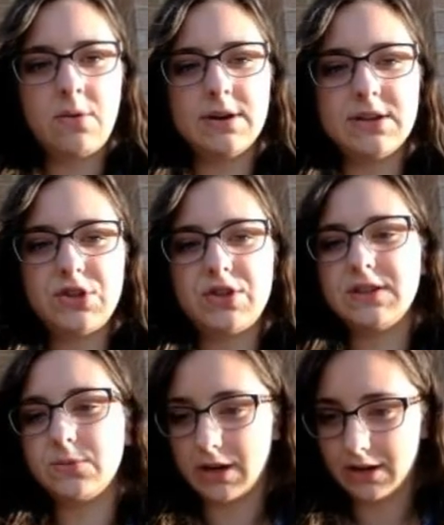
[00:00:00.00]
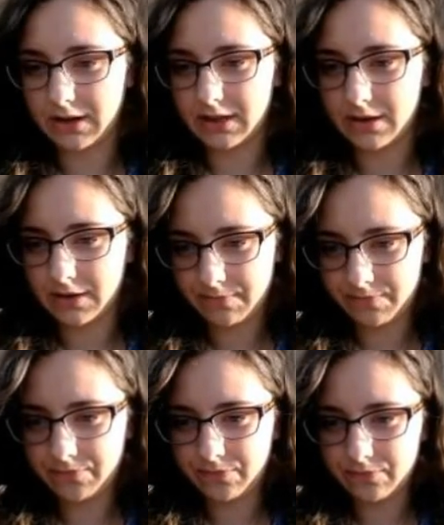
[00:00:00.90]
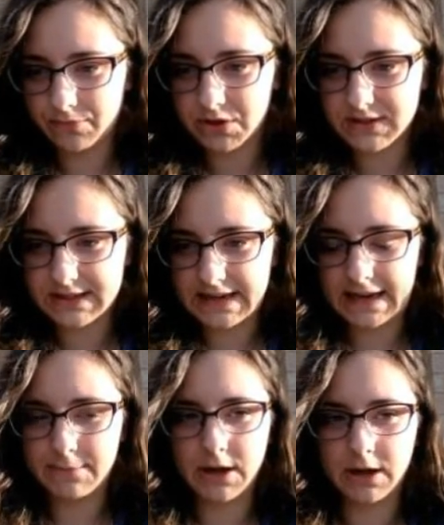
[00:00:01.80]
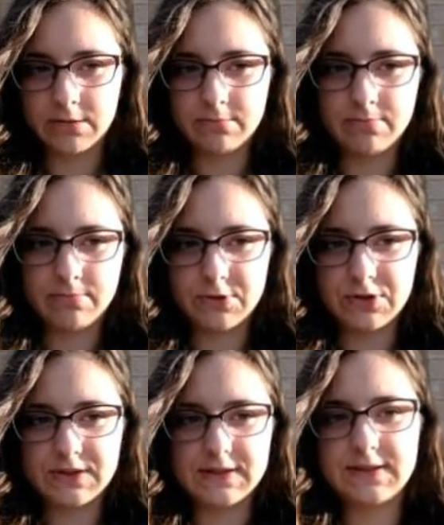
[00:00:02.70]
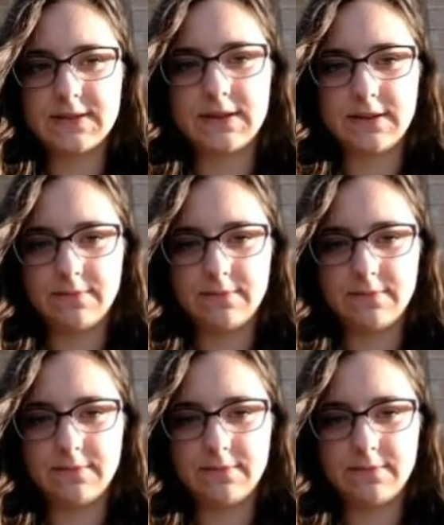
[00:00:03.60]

which is where you get the MRSA name, which is